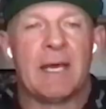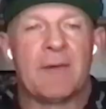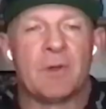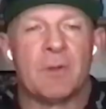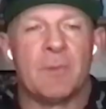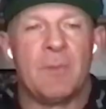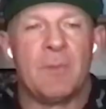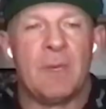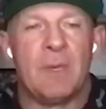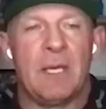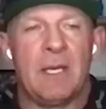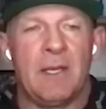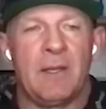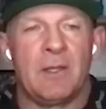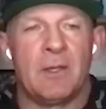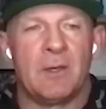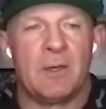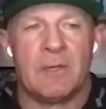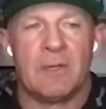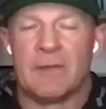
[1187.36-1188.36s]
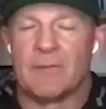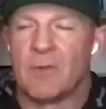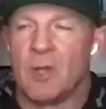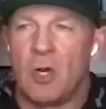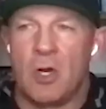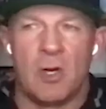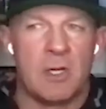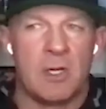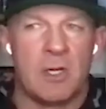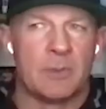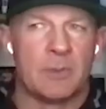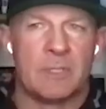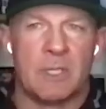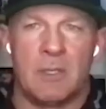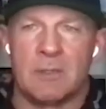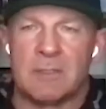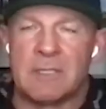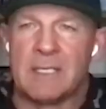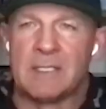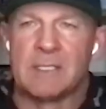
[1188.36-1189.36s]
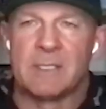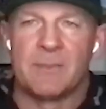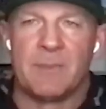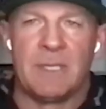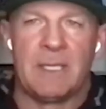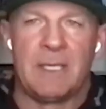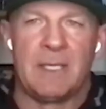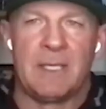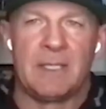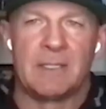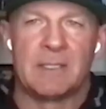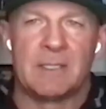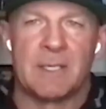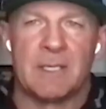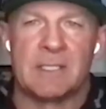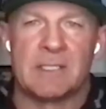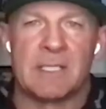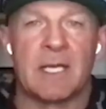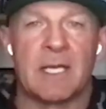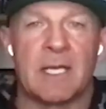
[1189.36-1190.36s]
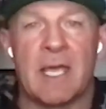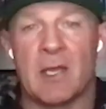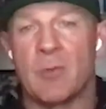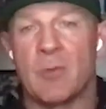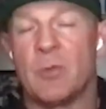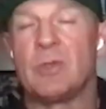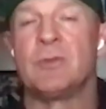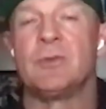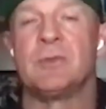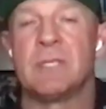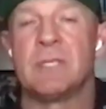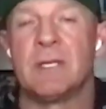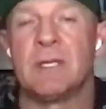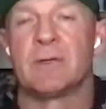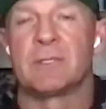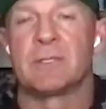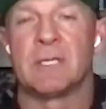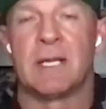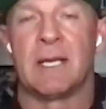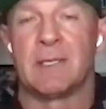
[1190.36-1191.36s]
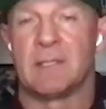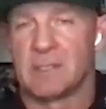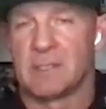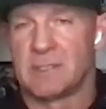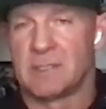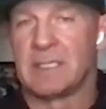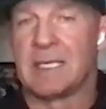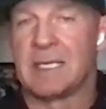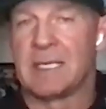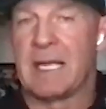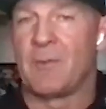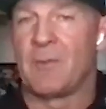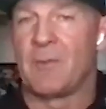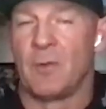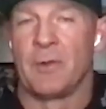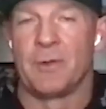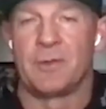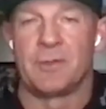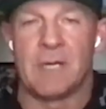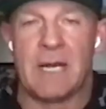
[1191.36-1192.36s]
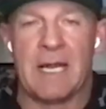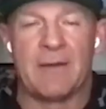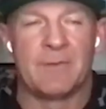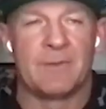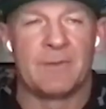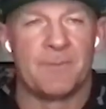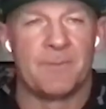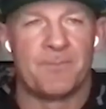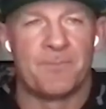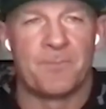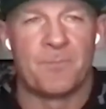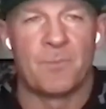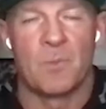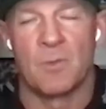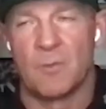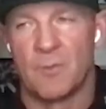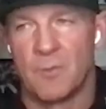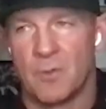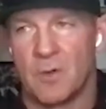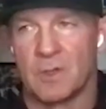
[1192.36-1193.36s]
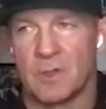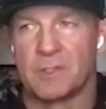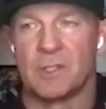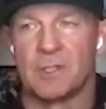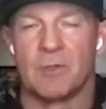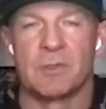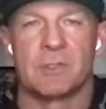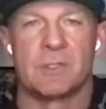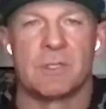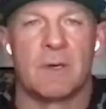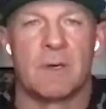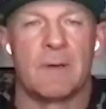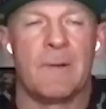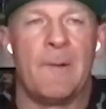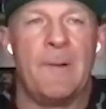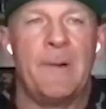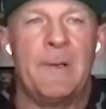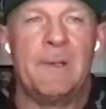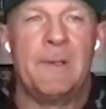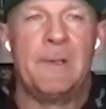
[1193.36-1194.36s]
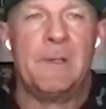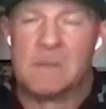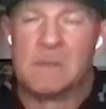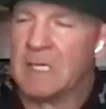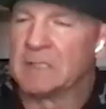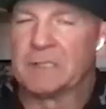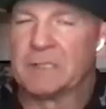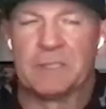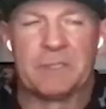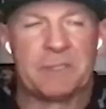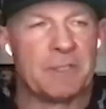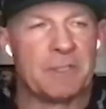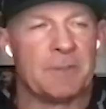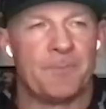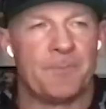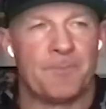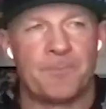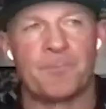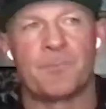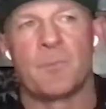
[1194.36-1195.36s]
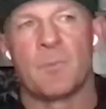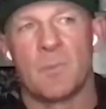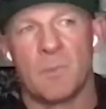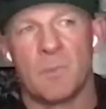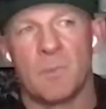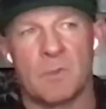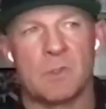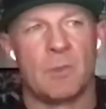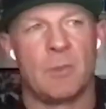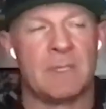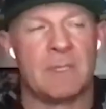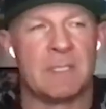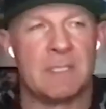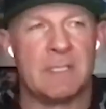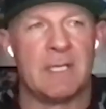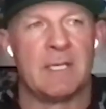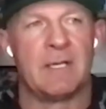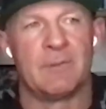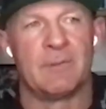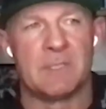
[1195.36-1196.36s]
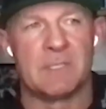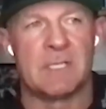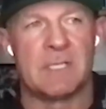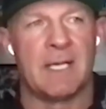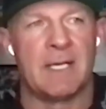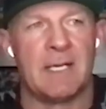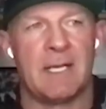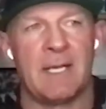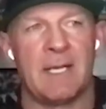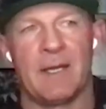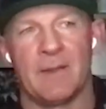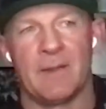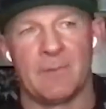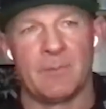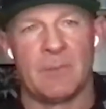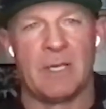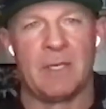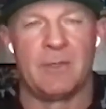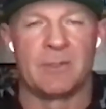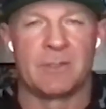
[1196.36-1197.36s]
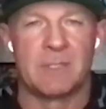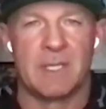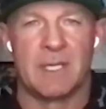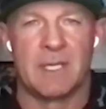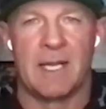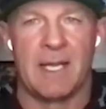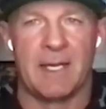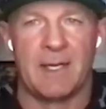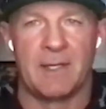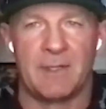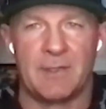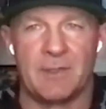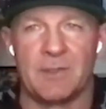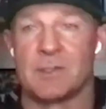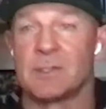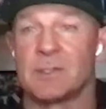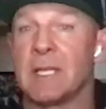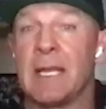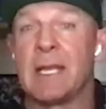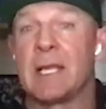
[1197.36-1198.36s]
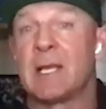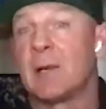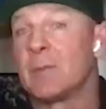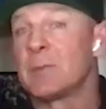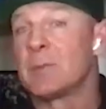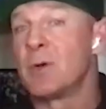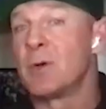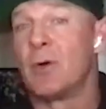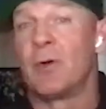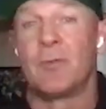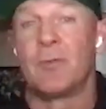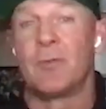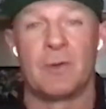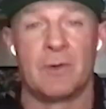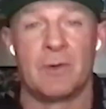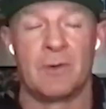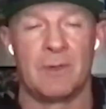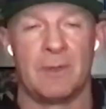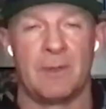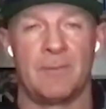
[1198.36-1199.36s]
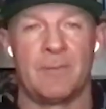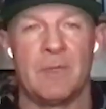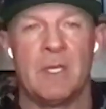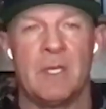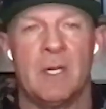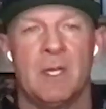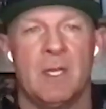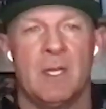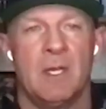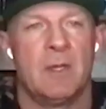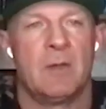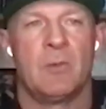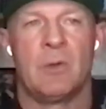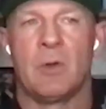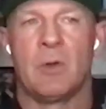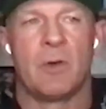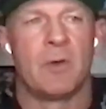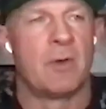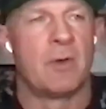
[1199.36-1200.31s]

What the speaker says: after the meeting, we have couple of long days of meetings. And he's like, hey, can we do dinner tonight? This is the night before the draft, before our show start. Well, I said, sure. So we went to dinner. We sat down. Menus get handed to us. Lady comes over. We